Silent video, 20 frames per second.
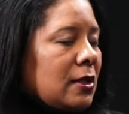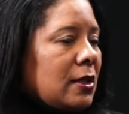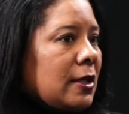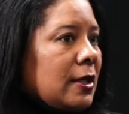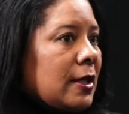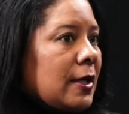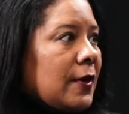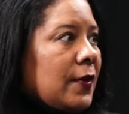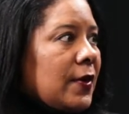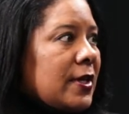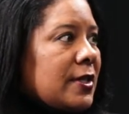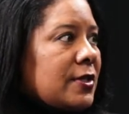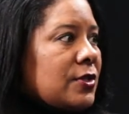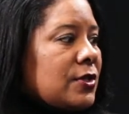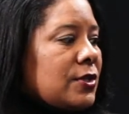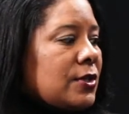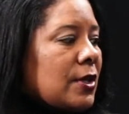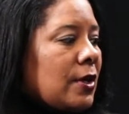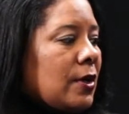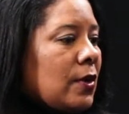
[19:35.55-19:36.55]
And
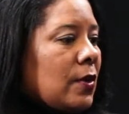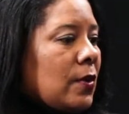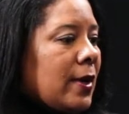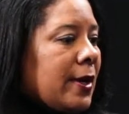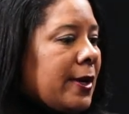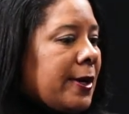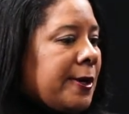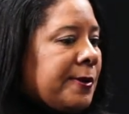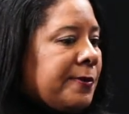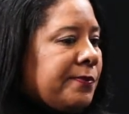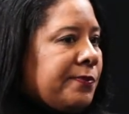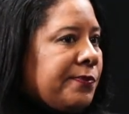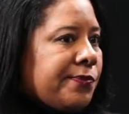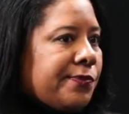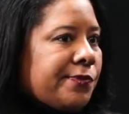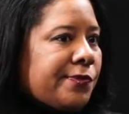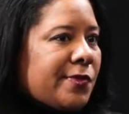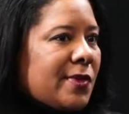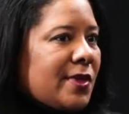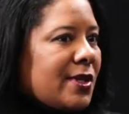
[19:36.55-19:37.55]
so
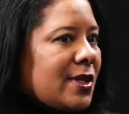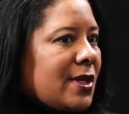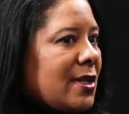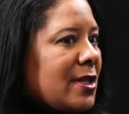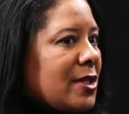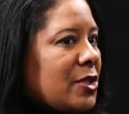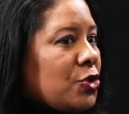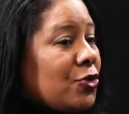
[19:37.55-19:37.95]
the